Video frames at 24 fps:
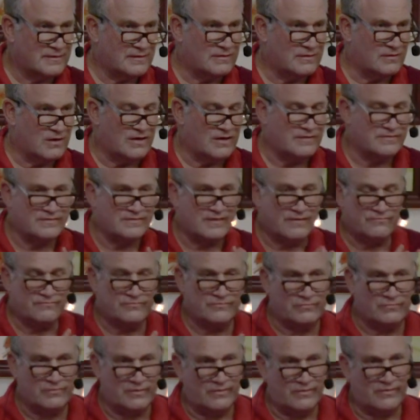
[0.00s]
God is
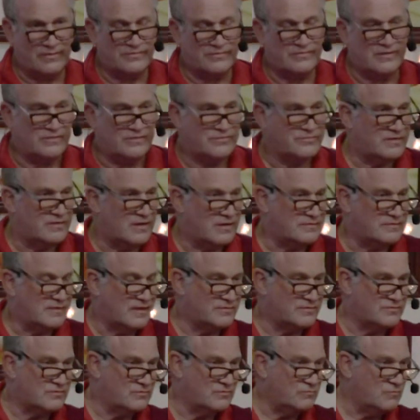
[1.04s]
everywhere, as they say.
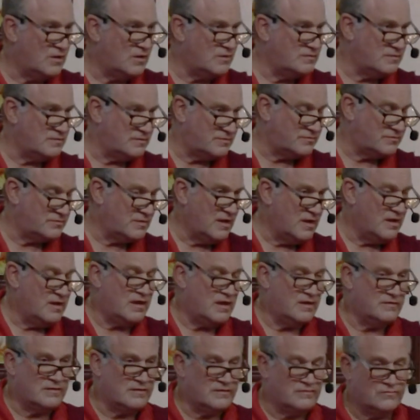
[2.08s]
That's the oneness.
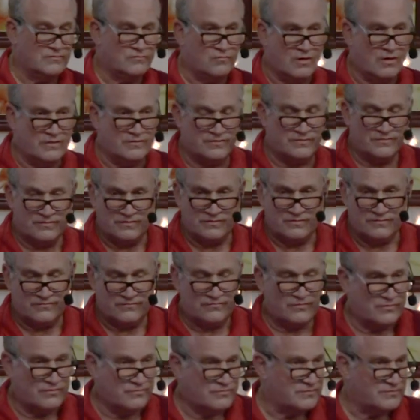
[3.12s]
And then the oneness in
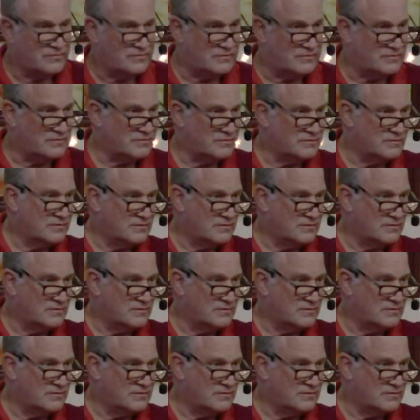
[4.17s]
diversity.